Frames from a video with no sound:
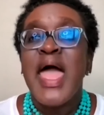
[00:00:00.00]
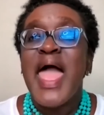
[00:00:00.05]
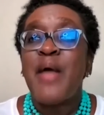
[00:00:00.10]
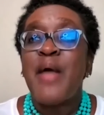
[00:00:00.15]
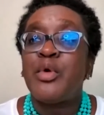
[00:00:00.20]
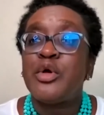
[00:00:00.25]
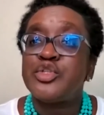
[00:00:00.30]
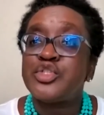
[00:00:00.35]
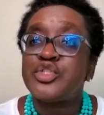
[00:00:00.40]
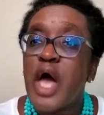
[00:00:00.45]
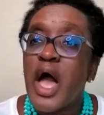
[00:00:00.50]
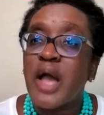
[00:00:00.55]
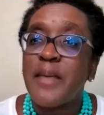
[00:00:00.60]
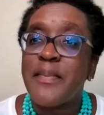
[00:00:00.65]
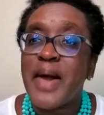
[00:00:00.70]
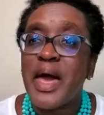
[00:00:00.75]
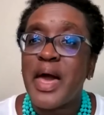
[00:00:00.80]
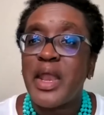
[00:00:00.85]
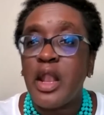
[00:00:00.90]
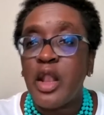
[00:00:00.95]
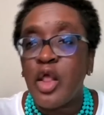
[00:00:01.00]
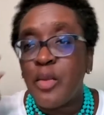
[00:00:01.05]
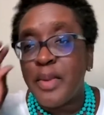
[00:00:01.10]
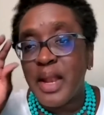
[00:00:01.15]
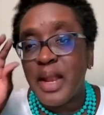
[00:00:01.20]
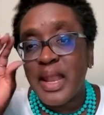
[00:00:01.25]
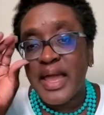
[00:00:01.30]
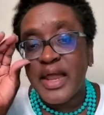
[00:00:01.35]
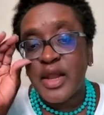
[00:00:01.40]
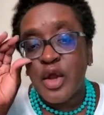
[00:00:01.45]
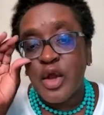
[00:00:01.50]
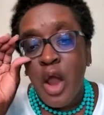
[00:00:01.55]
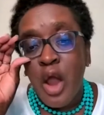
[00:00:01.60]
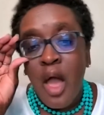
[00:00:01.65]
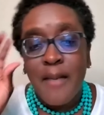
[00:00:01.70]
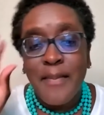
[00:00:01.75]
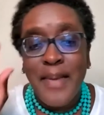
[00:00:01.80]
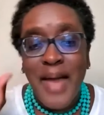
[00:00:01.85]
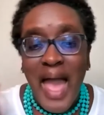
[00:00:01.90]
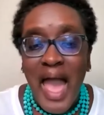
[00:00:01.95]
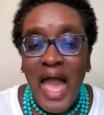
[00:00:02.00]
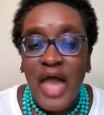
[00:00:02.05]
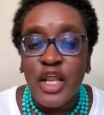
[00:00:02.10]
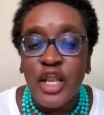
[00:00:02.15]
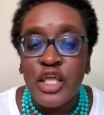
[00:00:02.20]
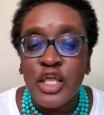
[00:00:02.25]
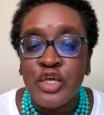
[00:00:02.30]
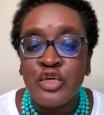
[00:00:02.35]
and we'll talk about a little bit later about how to